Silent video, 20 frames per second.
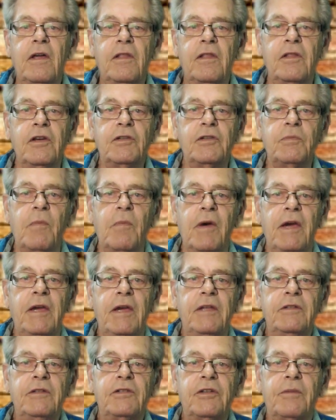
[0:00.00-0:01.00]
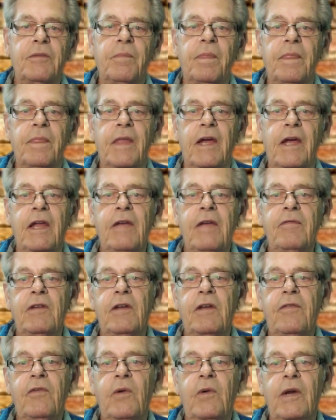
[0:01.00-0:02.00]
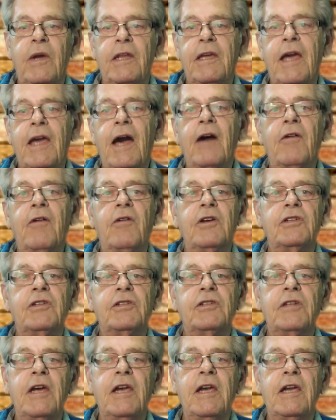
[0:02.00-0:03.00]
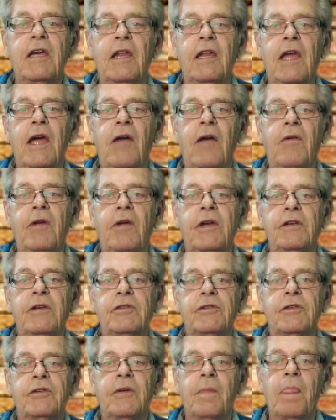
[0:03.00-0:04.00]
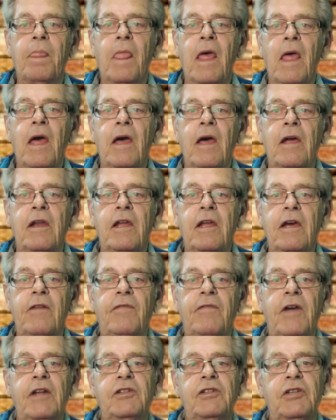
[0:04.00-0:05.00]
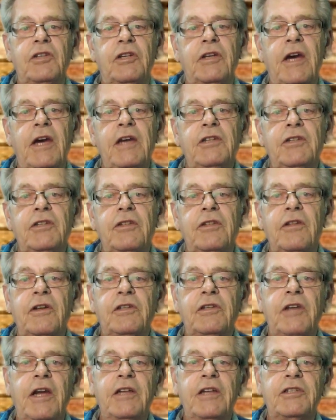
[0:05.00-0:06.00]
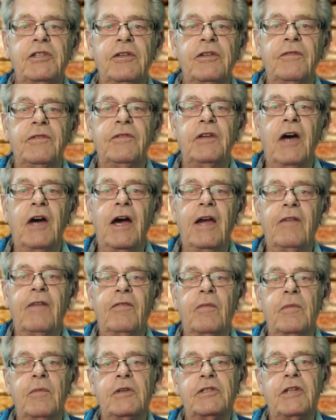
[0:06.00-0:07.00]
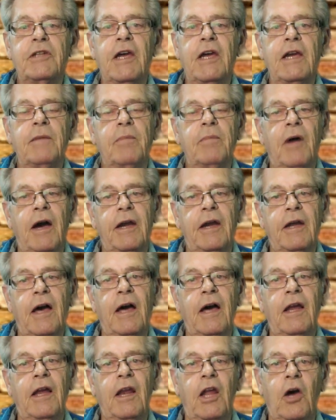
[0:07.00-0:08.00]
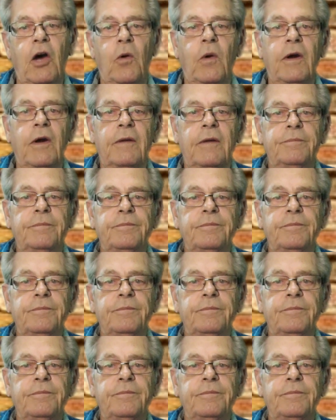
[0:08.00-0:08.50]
This means that even if you encounter a snake in areas near vegetation, the chances of dying from a snake bite are lower.